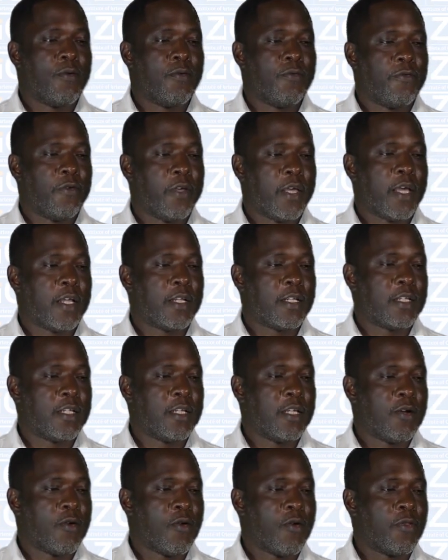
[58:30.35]

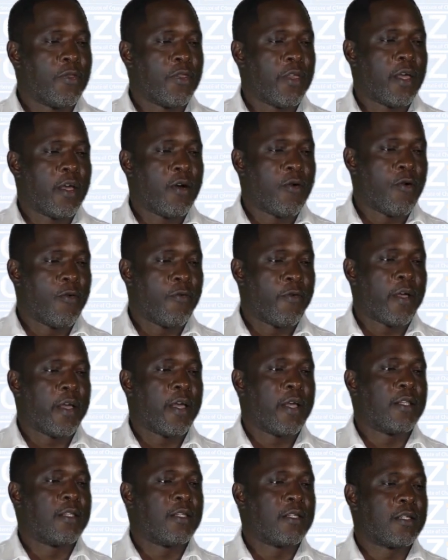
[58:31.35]
VAT on the
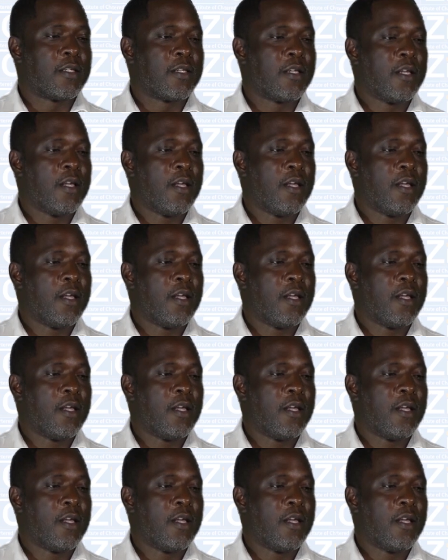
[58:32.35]
overheads?